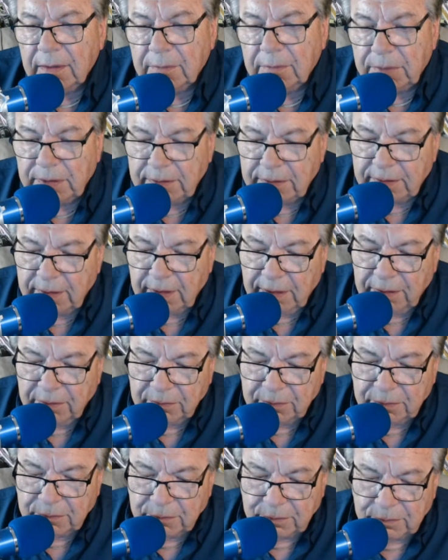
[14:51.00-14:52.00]

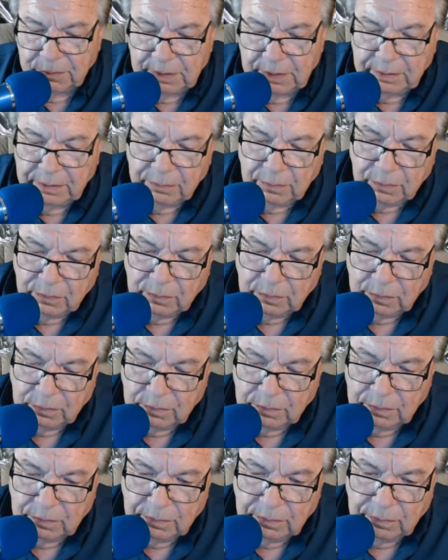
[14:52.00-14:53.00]
But we
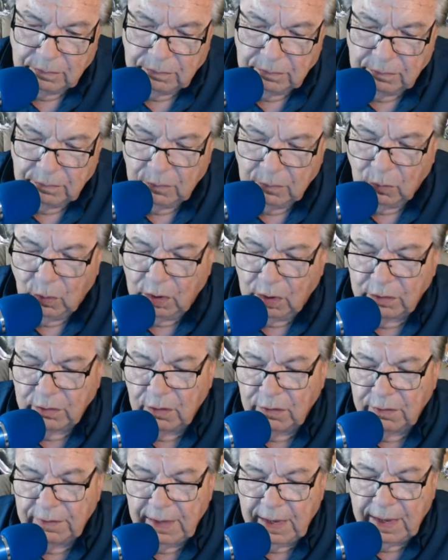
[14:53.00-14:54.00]
worked
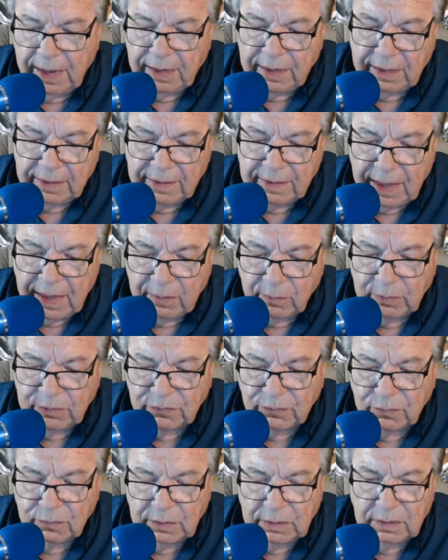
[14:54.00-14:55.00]
on that, and that
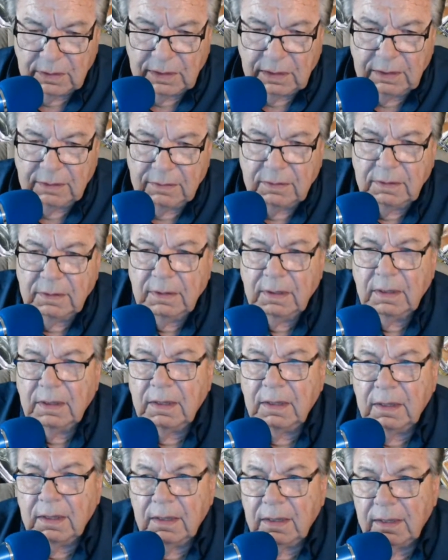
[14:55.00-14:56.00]
was really,
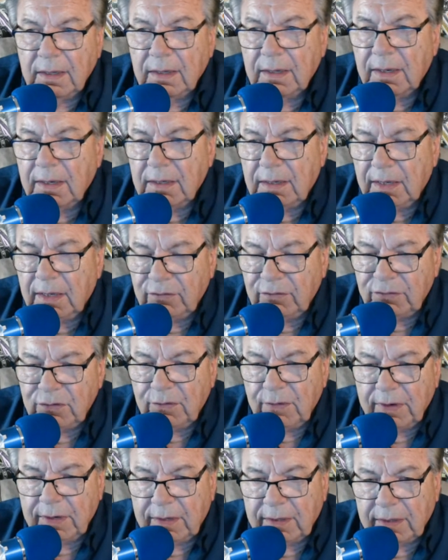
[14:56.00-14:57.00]
unless
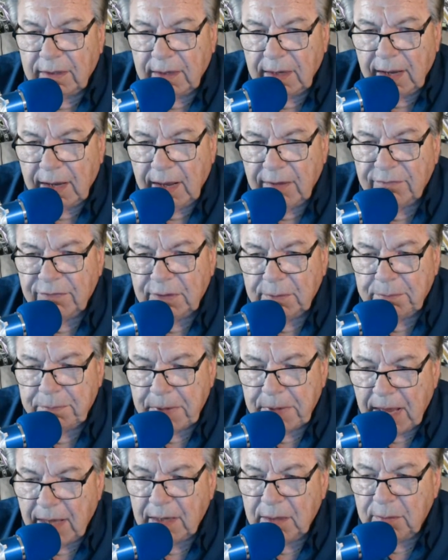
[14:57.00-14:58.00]
you have the
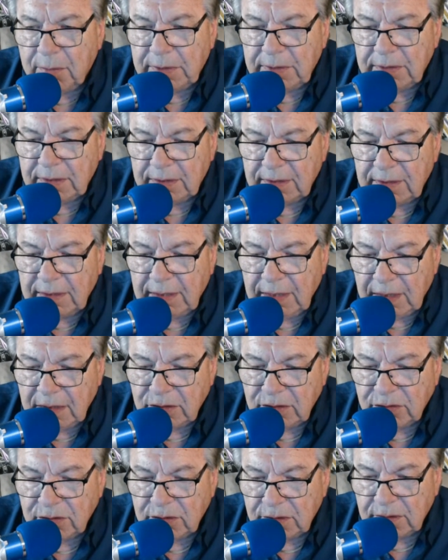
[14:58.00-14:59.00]
bottom end of the
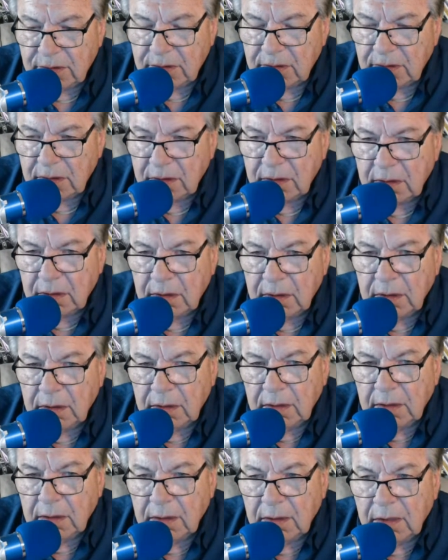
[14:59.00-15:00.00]
engine
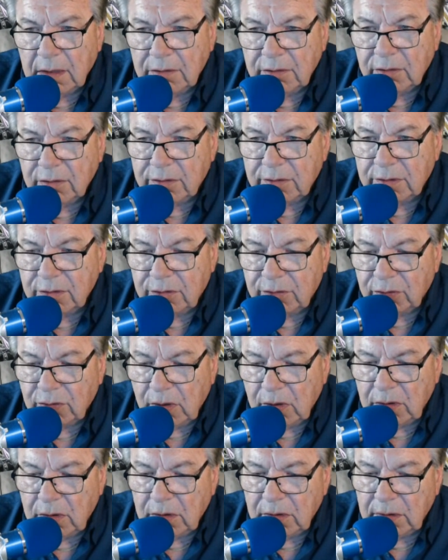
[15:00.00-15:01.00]
under
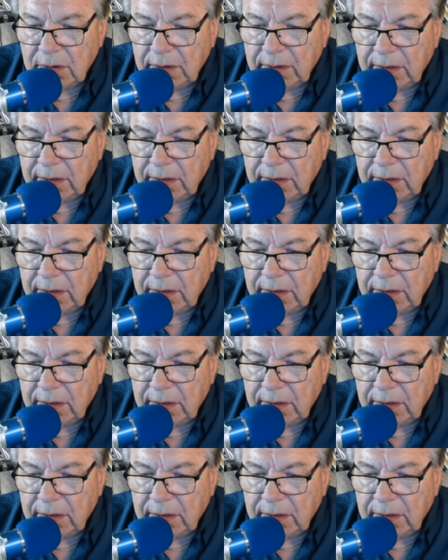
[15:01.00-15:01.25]
control